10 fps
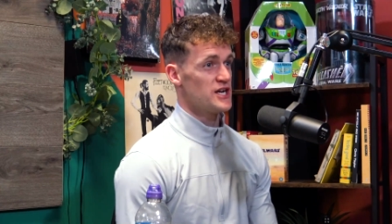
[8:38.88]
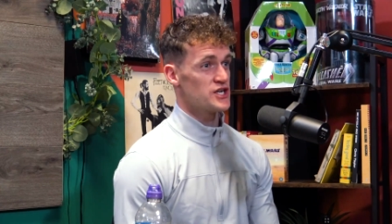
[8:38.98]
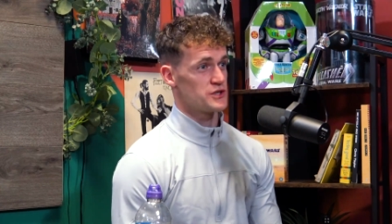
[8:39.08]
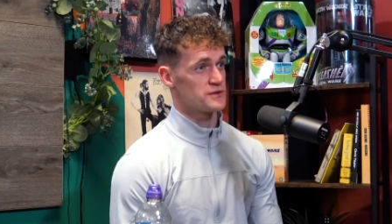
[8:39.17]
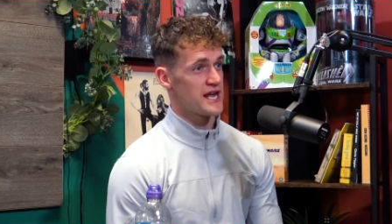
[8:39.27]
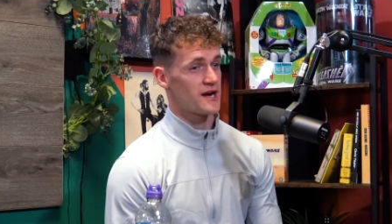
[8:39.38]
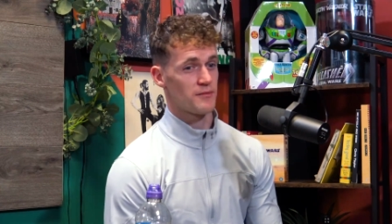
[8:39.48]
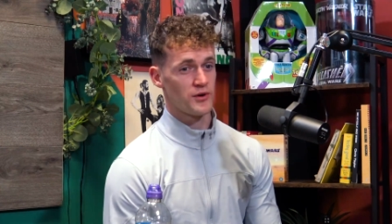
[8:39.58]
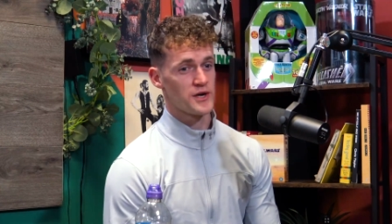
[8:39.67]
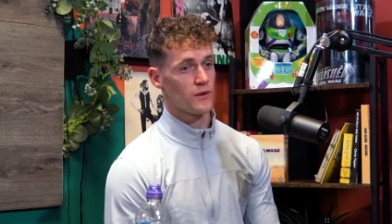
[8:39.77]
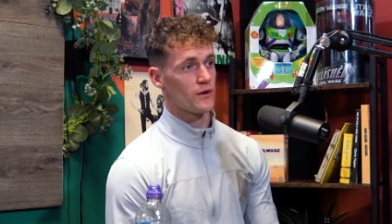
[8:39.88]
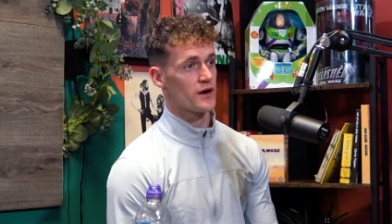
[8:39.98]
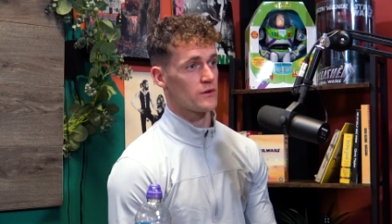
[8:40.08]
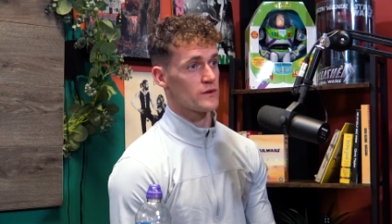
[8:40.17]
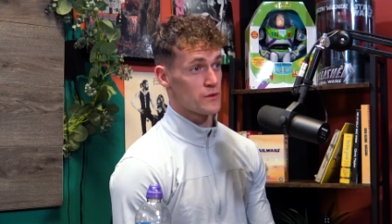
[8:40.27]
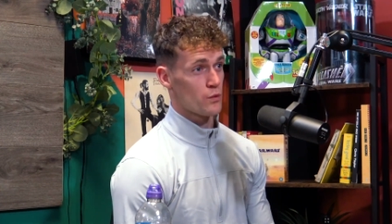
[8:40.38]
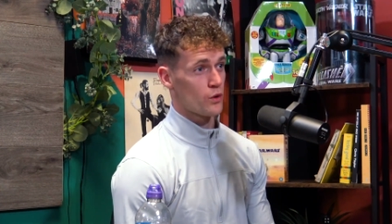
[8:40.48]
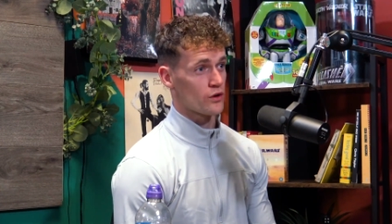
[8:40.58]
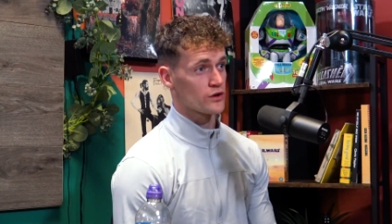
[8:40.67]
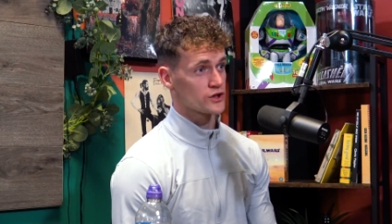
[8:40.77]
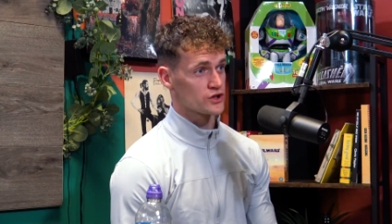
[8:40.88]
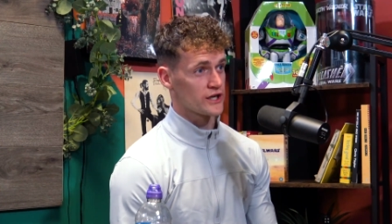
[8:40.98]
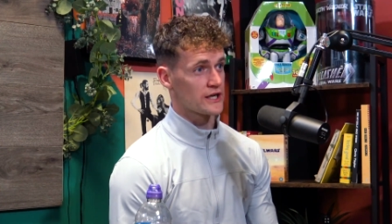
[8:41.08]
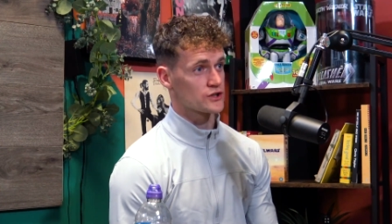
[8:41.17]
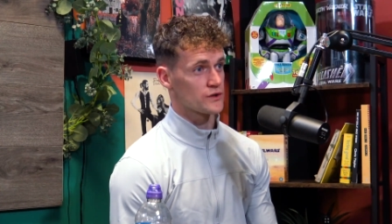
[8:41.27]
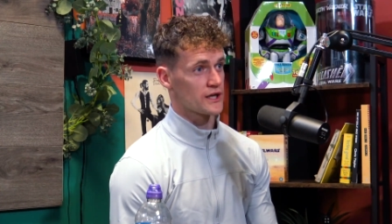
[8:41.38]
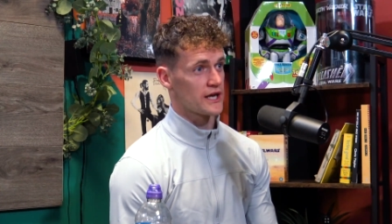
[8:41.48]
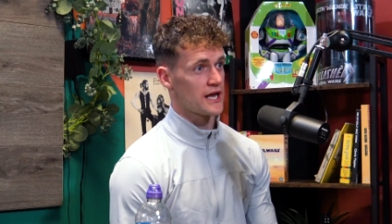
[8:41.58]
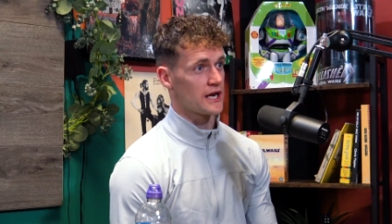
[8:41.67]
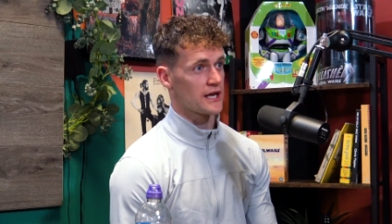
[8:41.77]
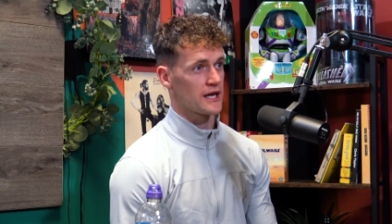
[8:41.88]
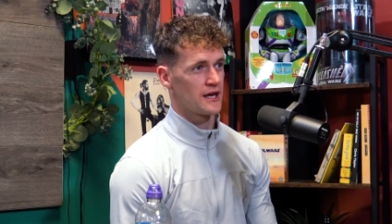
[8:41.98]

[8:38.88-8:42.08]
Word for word: she was taking pre workout in work to try get through the day, like.